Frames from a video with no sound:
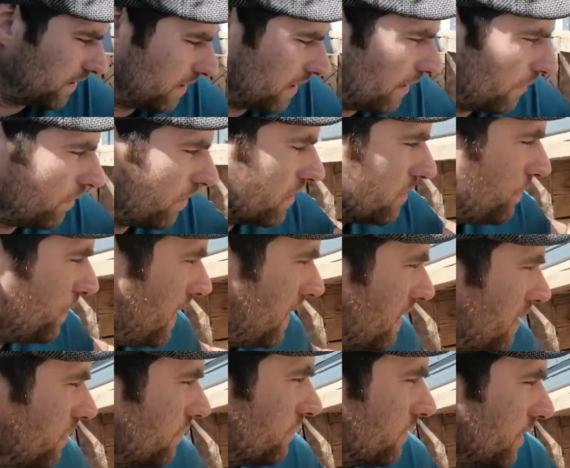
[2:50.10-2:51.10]
I was
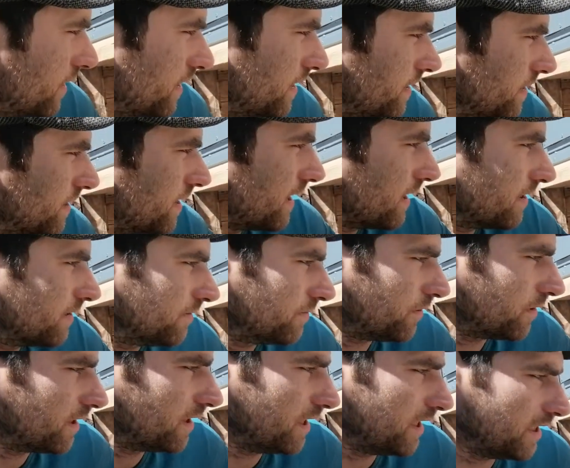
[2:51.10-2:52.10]
planning on running a second
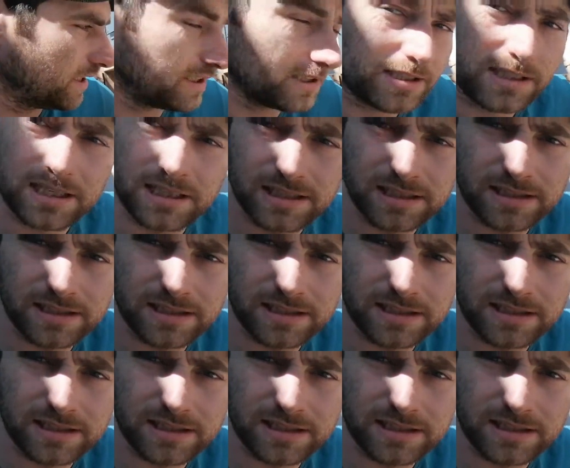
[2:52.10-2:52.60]
one of these